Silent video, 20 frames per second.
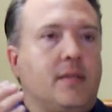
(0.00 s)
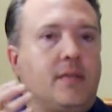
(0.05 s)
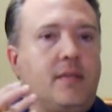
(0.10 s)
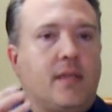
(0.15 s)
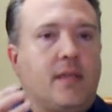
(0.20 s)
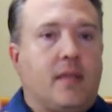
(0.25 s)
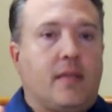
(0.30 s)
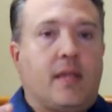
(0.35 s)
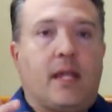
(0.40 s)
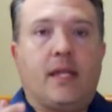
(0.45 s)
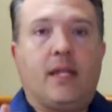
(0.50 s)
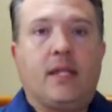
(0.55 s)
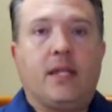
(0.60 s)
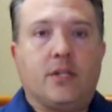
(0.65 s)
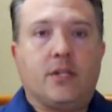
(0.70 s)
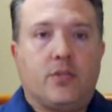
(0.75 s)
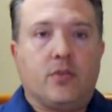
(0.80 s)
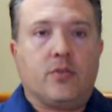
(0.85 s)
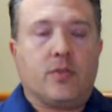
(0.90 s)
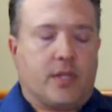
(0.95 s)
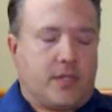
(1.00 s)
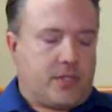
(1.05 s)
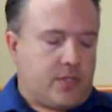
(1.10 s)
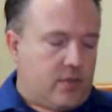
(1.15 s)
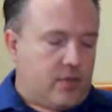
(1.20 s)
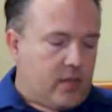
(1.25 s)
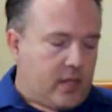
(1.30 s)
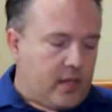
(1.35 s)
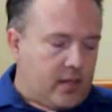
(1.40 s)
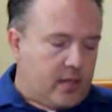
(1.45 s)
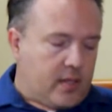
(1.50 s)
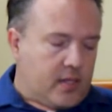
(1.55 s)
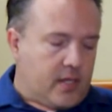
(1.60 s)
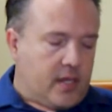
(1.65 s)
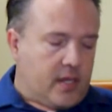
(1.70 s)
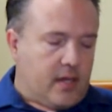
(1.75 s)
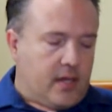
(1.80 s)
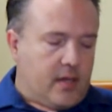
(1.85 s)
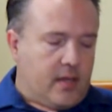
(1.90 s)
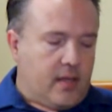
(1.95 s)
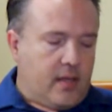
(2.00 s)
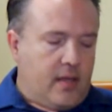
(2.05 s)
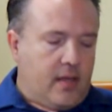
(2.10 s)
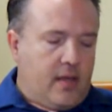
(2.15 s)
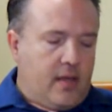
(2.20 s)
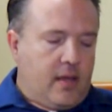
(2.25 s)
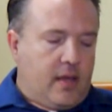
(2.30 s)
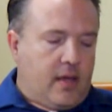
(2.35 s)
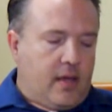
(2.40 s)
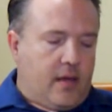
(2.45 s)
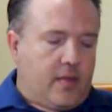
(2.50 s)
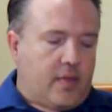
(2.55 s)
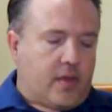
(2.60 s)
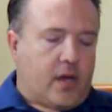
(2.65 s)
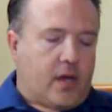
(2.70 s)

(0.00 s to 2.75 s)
they need to do this so that the